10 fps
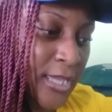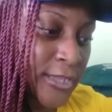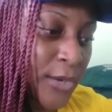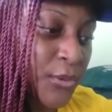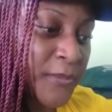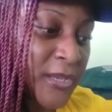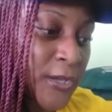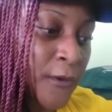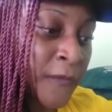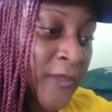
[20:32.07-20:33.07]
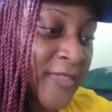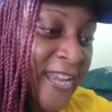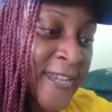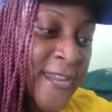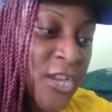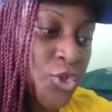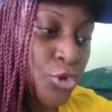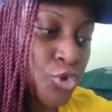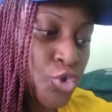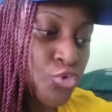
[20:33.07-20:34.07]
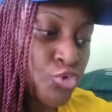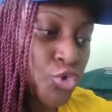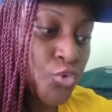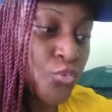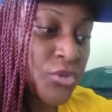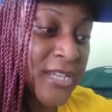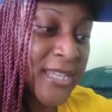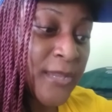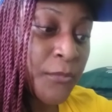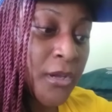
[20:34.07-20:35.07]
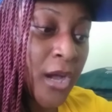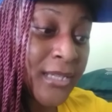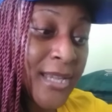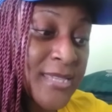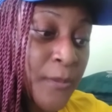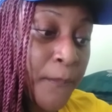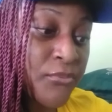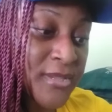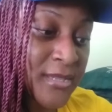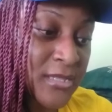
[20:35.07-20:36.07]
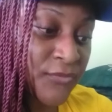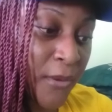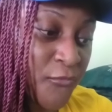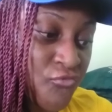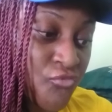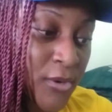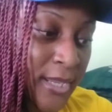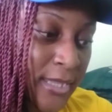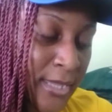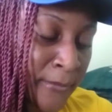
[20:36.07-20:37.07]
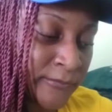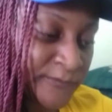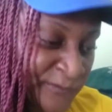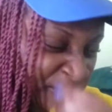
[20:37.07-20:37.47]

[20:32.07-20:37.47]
There would be nothing that nations could do to keep godless oppressors from ruling them.